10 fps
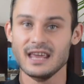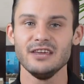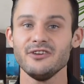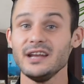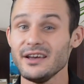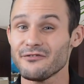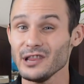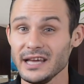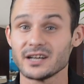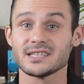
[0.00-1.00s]
Even if
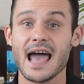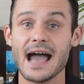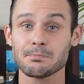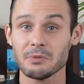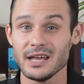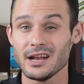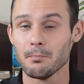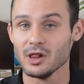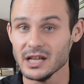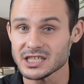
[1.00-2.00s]
leaders act in a
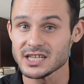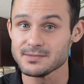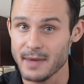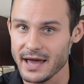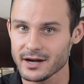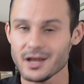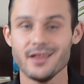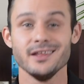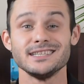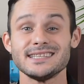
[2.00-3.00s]
malicious manner,
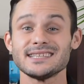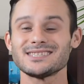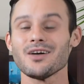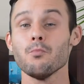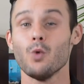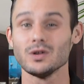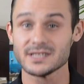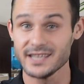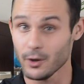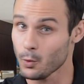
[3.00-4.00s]
the system will
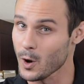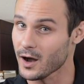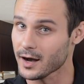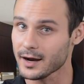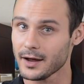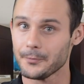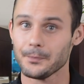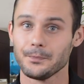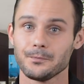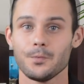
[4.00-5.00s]
still work.
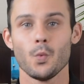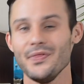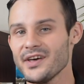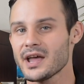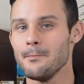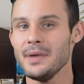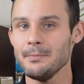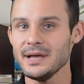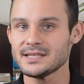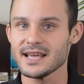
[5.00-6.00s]
When the
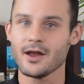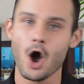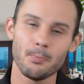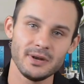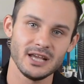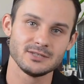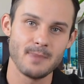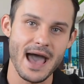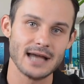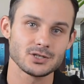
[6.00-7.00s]
commitments and openings
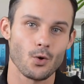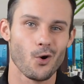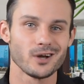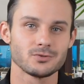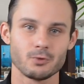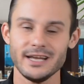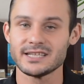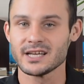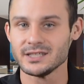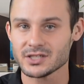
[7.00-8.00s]
match or is
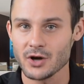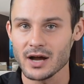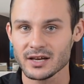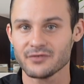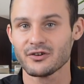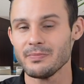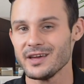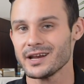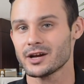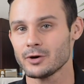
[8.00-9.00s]
reconstructed from the
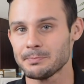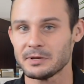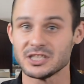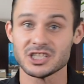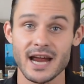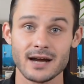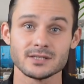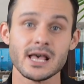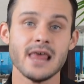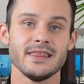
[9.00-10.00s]
encrypted
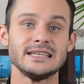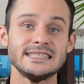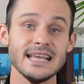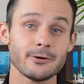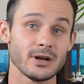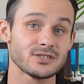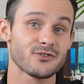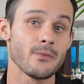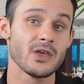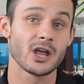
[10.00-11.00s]
shares, the secrets
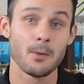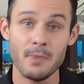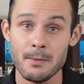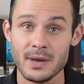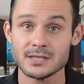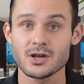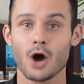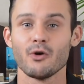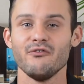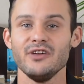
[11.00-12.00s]
from the commitments
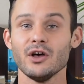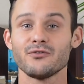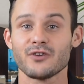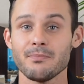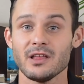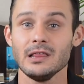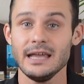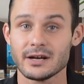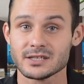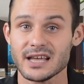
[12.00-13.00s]
are revealed from the
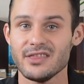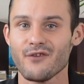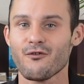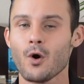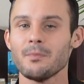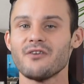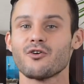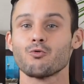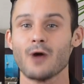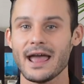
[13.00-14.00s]
leaders in the form of a
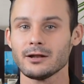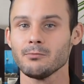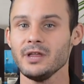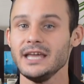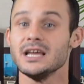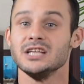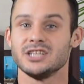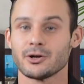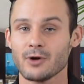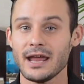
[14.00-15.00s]
randomly
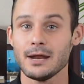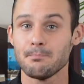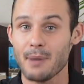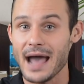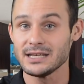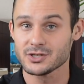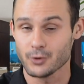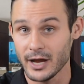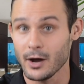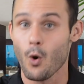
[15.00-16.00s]
generated byte
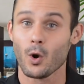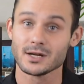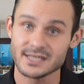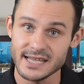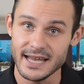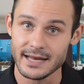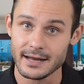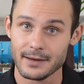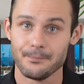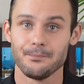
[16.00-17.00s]
string or seed.
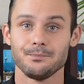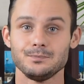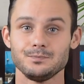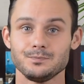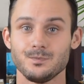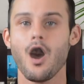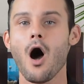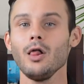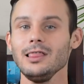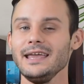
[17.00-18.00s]

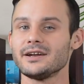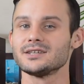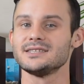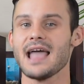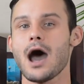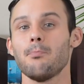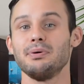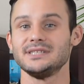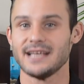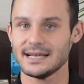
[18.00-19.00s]
All leaders now
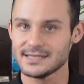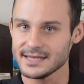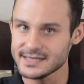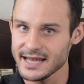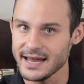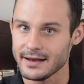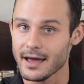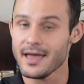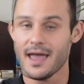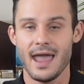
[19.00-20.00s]
possess the seed,
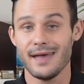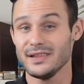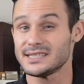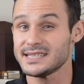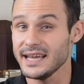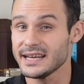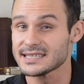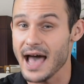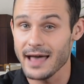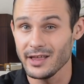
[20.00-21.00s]
and the seed is
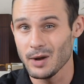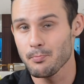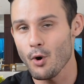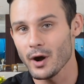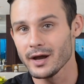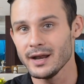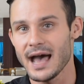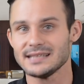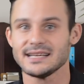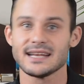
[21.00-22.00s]
highly important
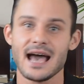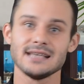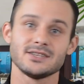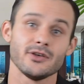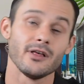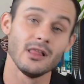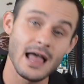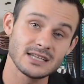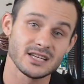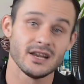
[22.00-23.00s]
as it ties to the
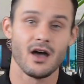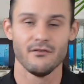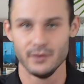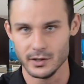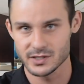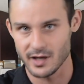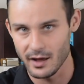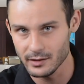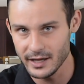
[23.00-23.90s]
election of new sought